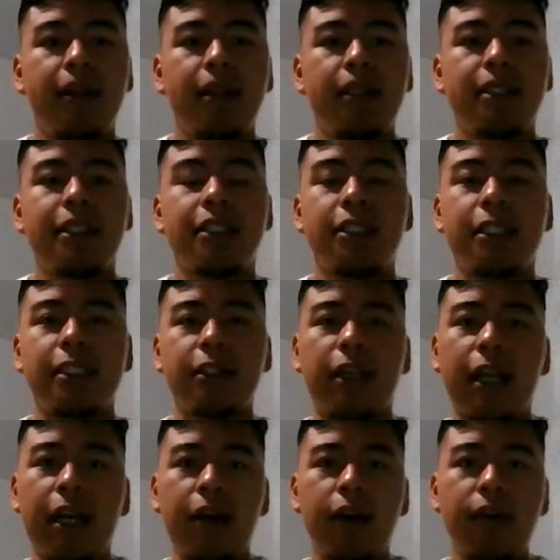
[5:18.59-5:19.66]
such as their
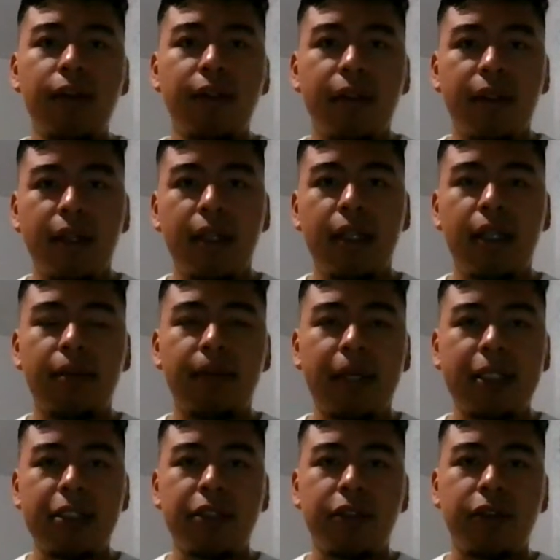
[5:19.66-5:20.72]
health, their
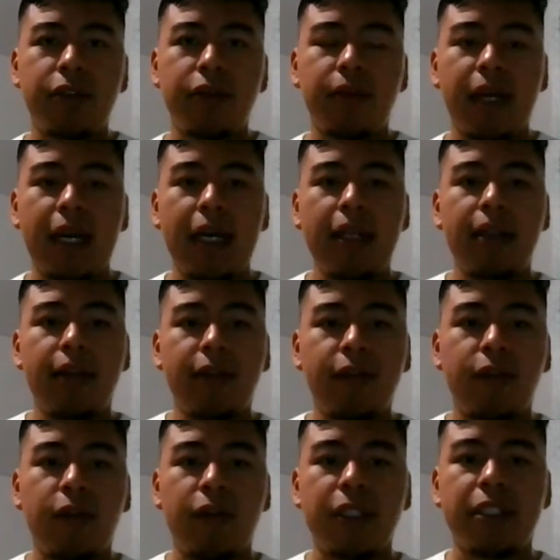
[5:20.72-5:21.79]
mental, and of
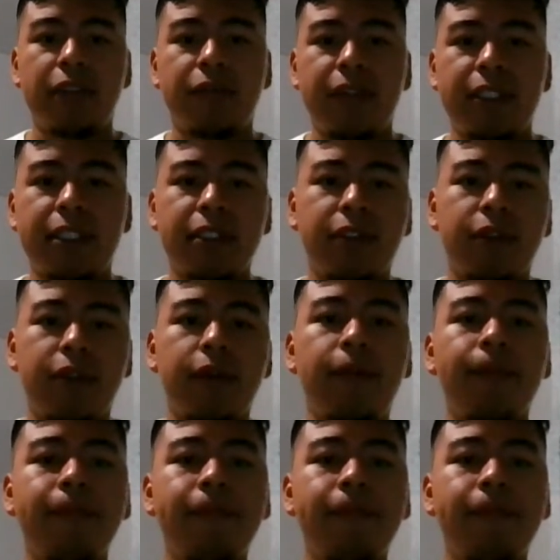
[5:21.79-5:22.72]
course their physical.